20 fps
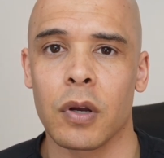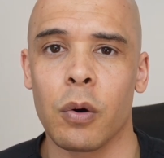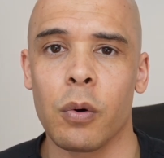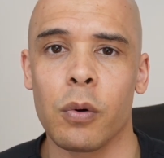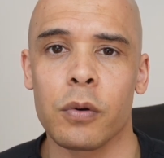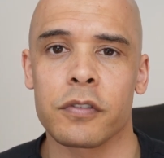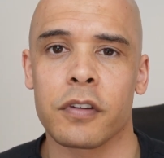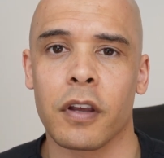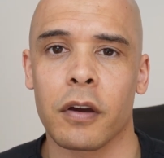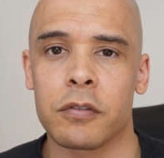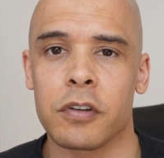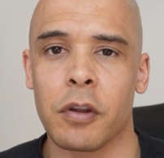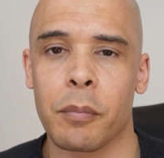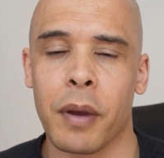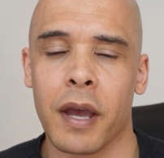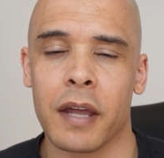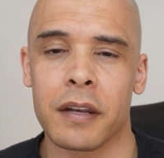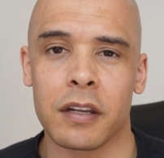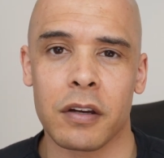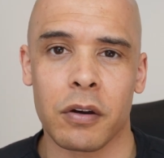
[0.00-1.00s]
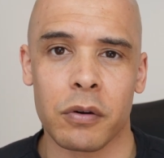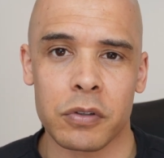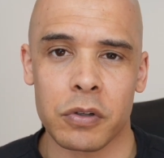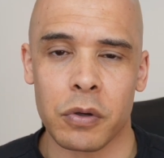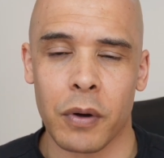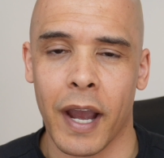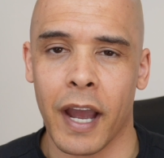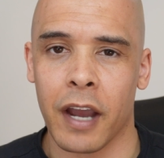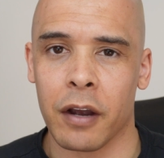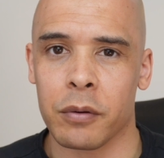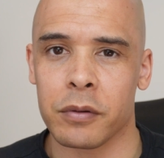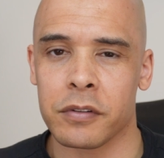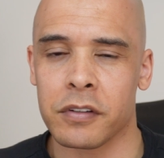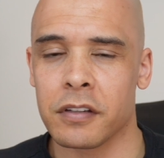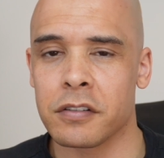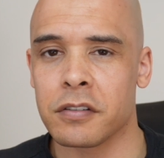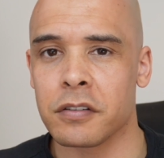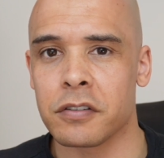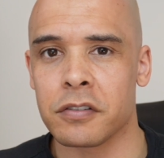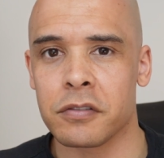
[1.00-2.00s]
Also, depending on your
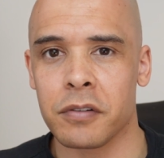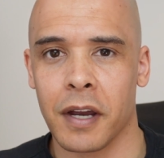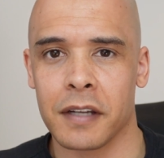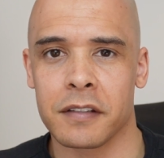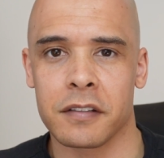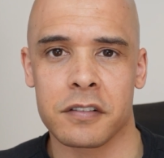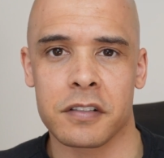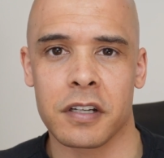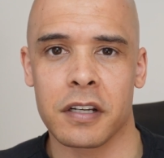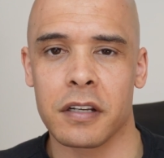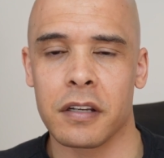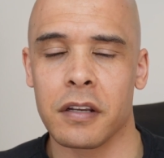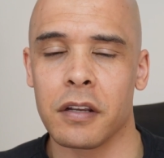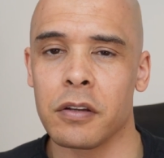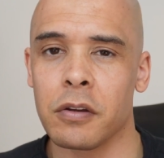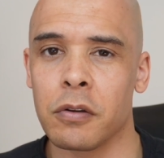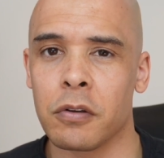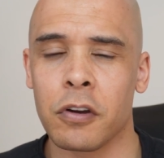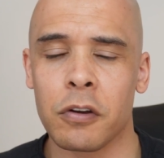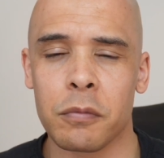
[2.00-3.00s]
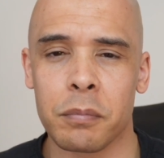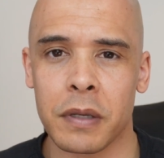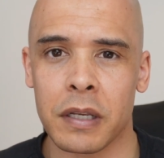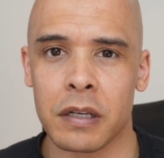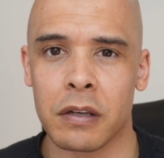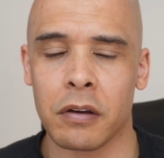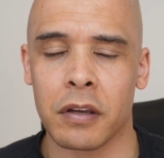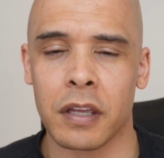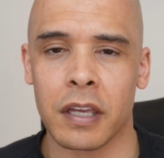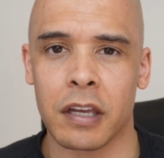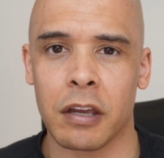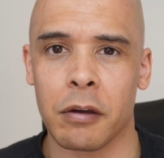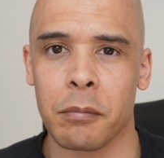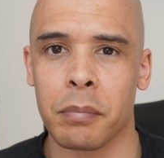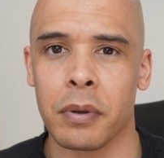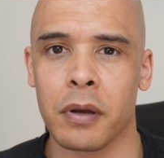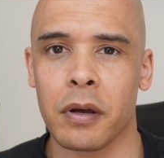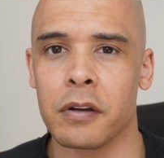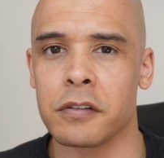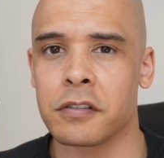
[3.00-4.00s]
acquisition strategy, you could be looking at
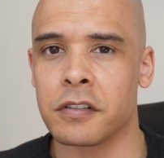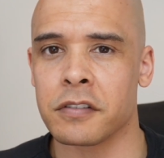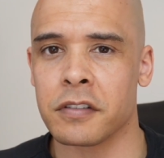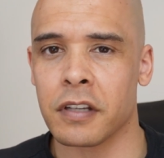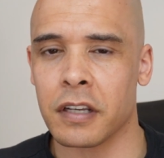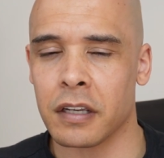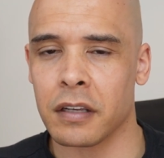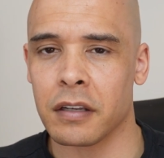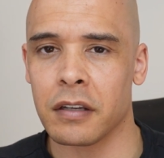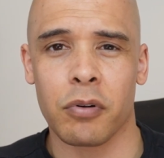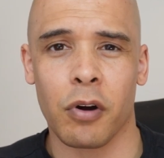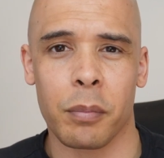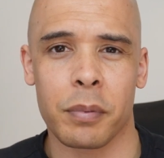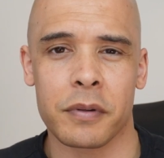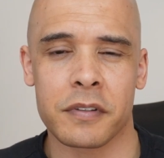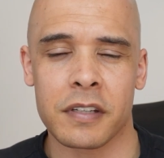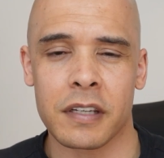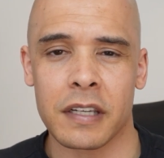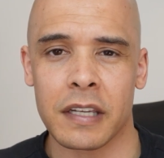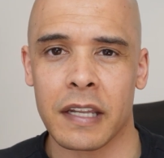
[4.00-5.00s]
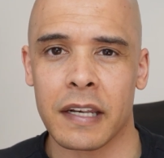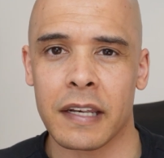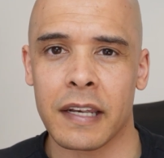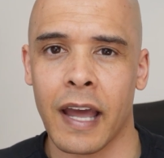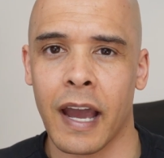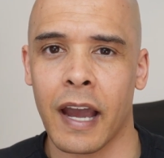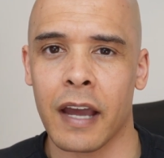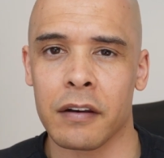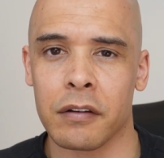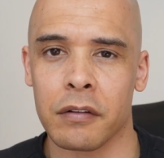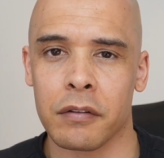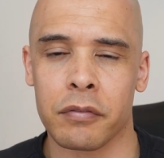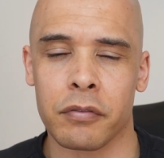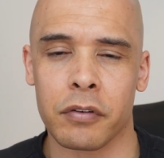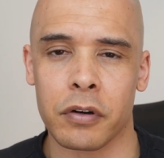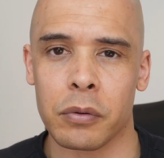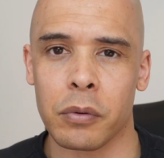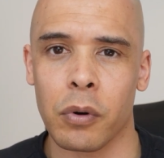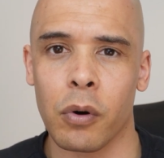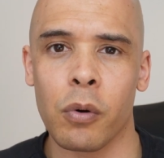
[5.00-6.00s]
purchasing property and land
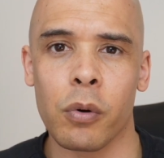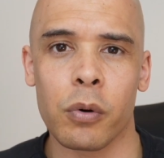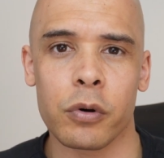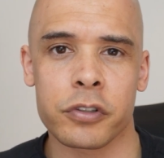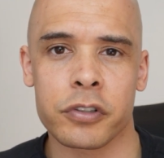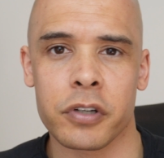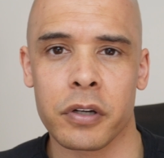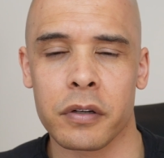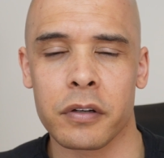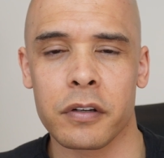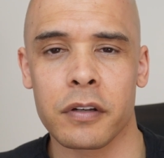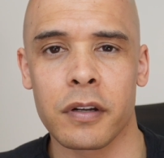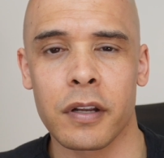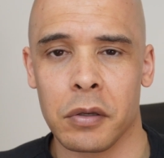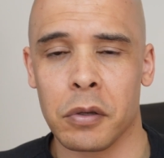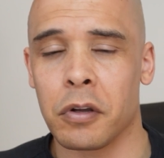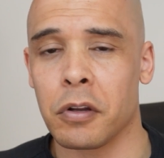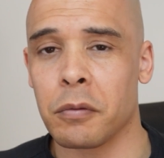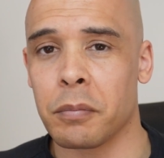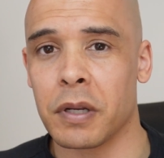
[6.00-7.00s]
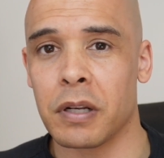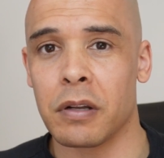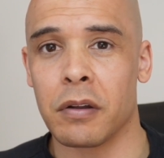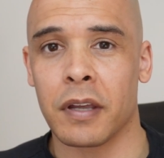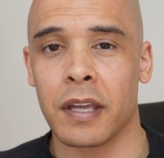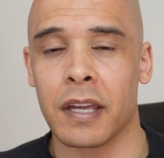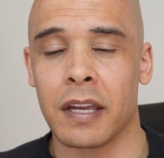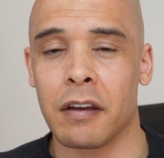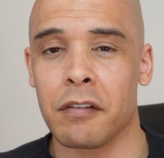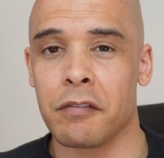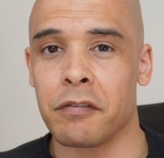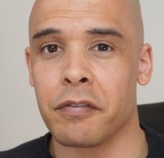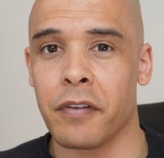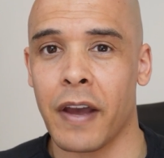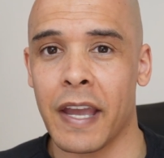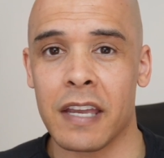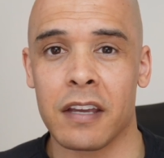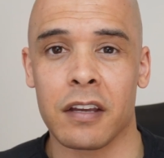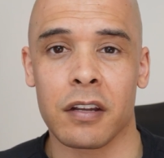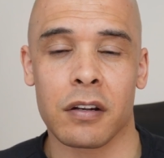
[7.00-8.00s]
through auction. You could be looking at
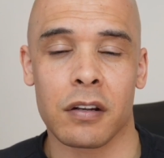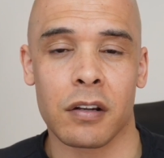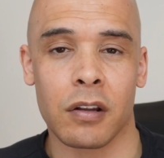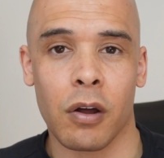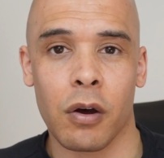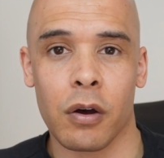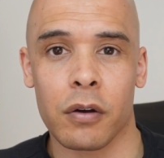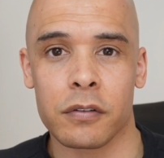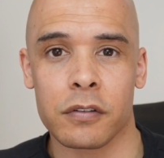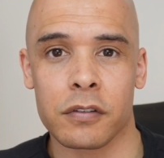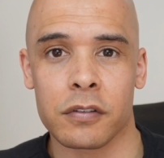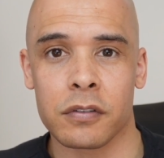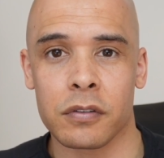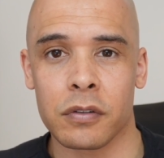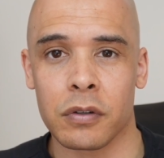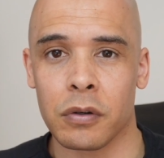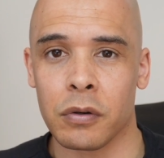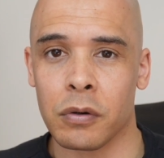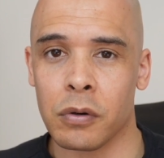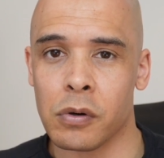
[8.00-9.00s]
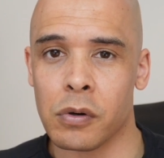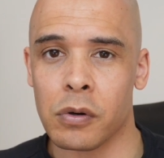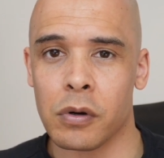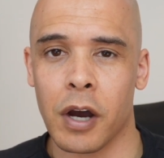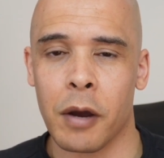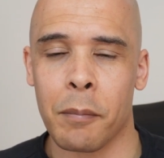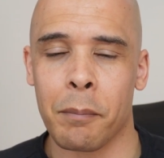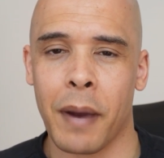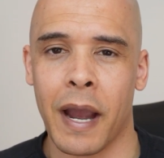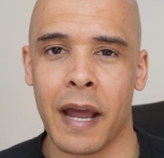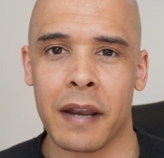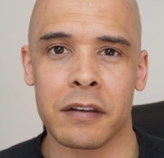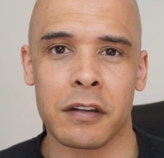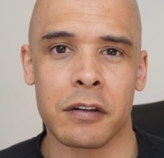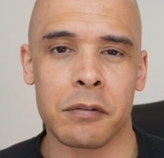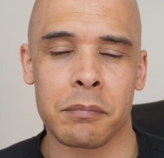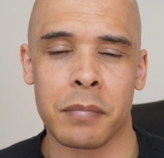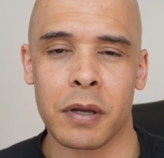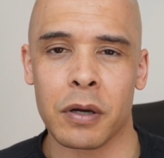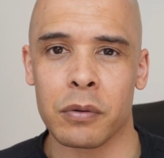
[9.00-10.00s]
vacant lots or
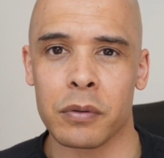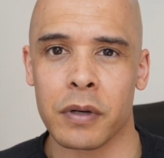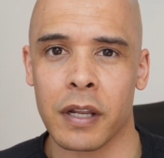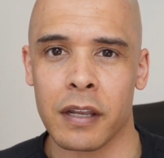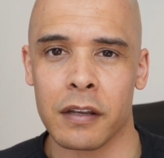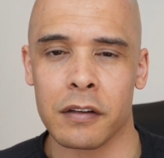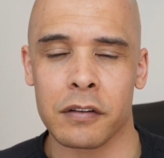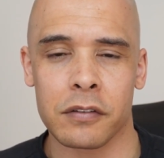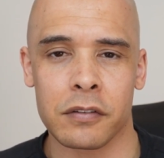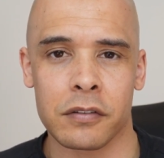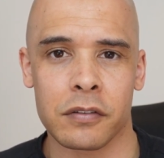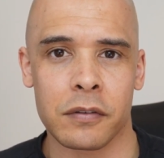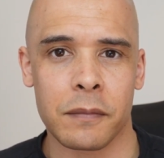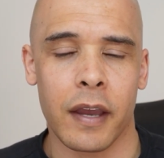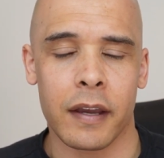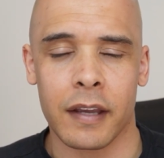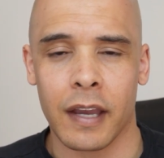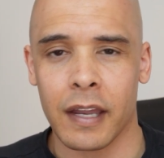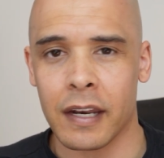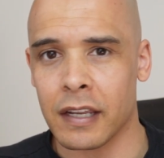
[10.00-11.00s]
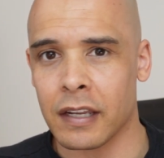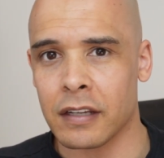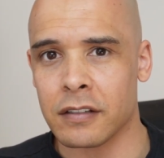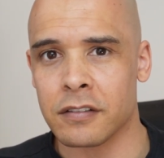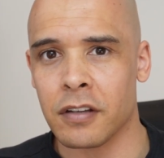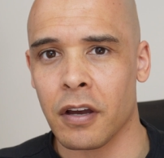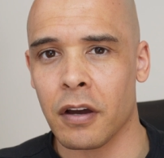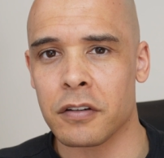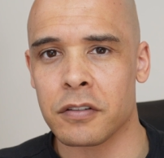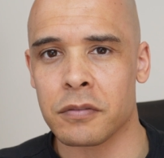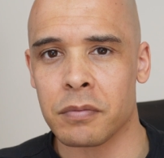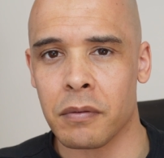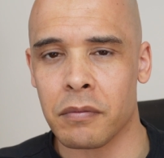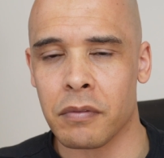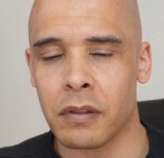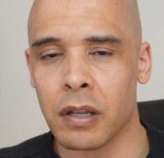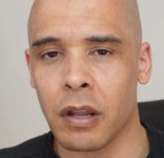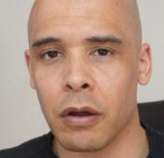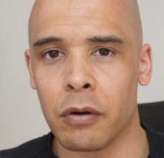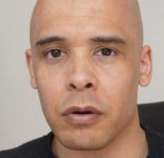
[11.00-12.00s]
abandoned buildings and getting in touch with
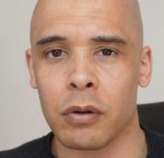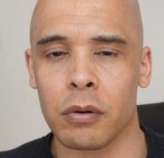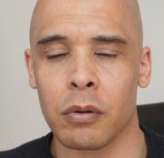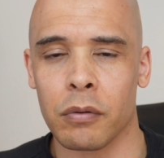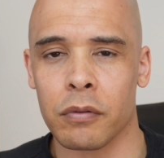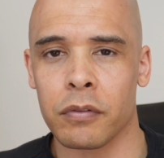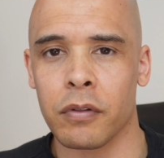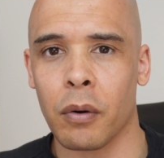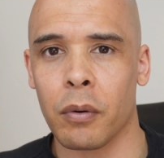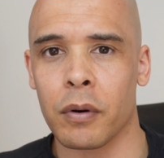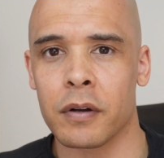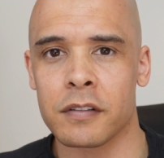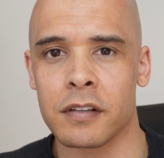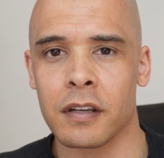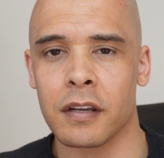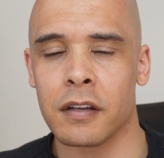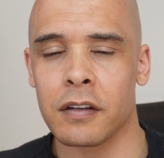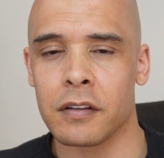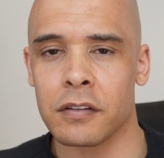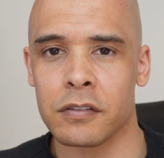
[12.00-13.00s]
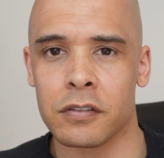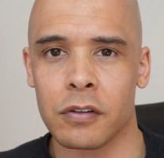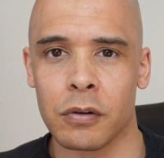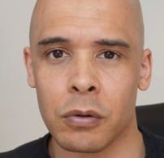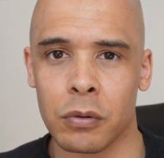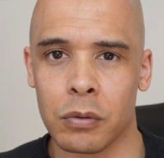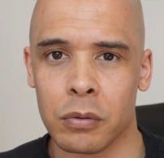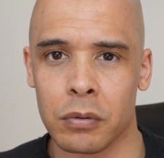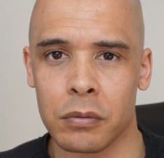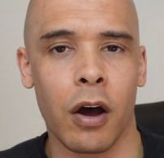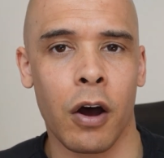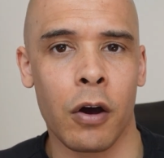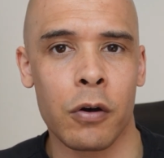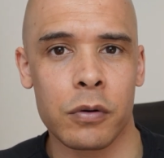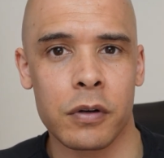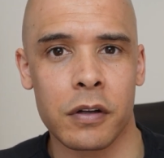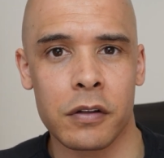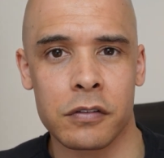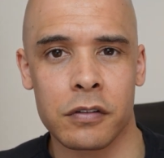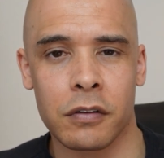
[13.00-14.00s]
the local authorities or
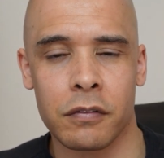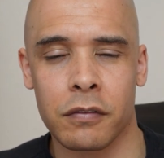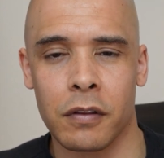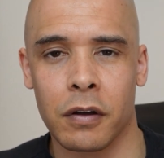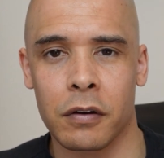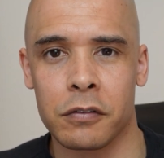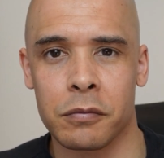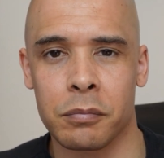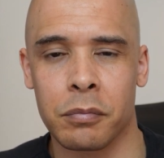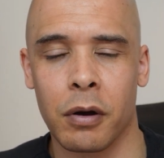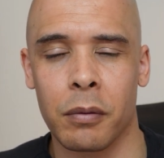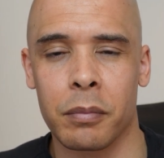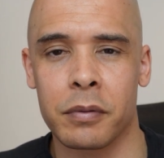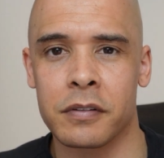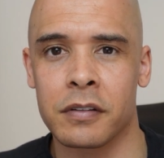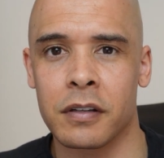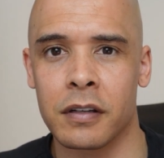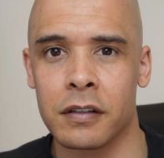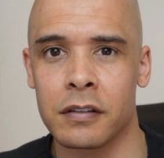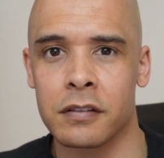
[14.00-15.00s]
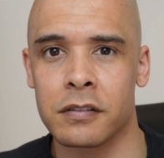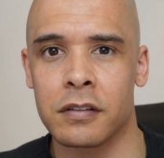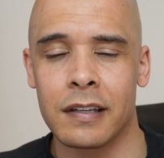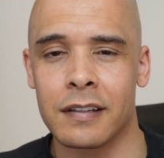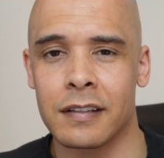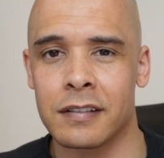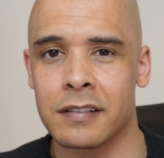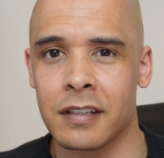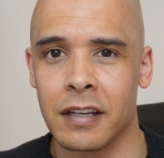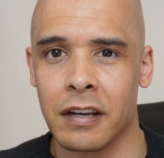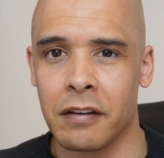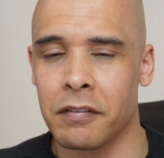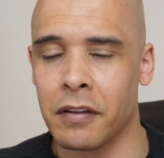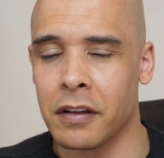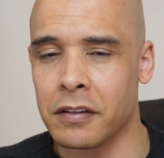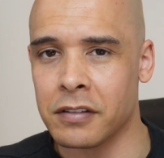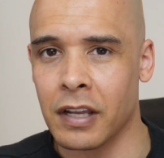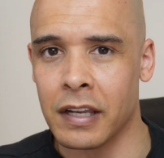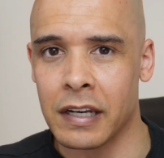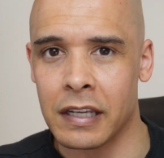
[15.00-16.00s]
owners of those properties to see if
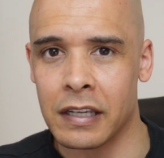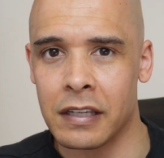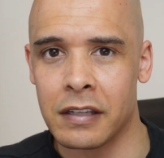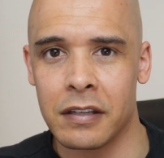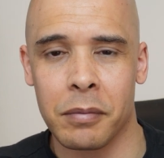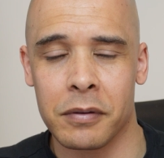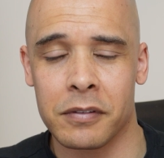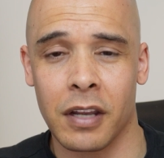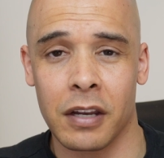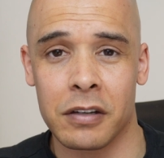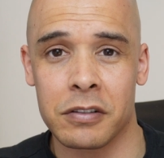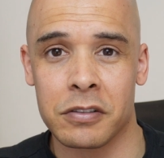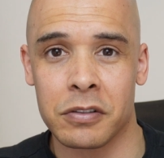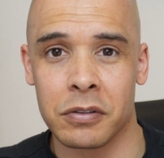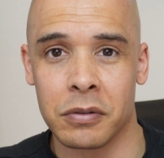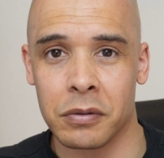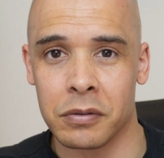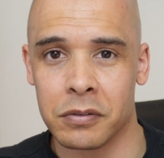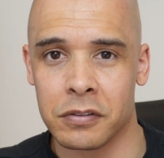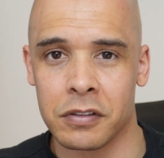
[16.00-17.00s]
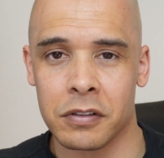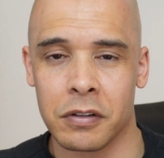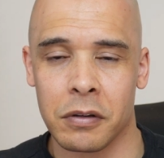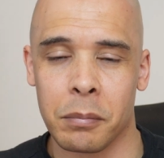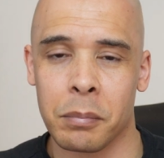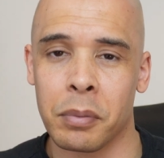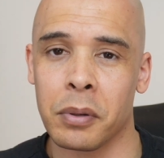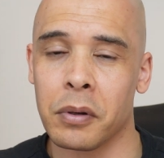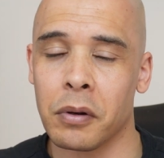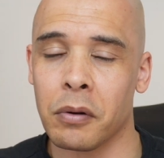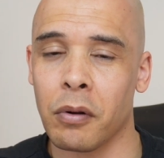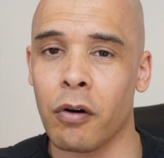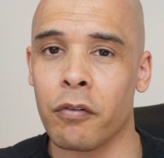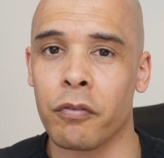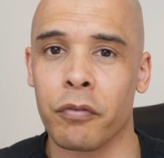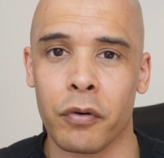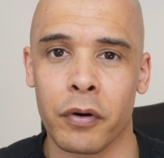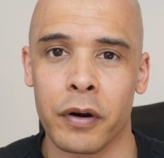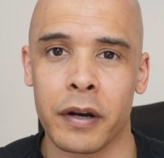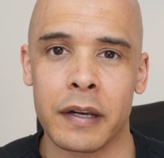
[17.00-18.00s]
there's any potential to put an
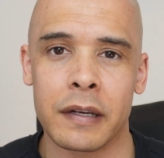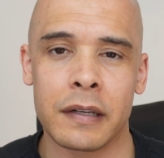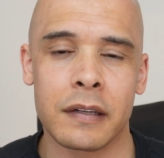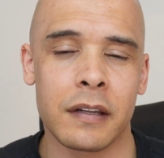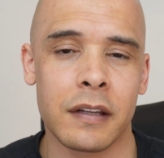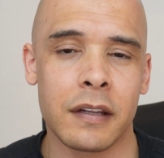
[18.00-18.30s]
offer in.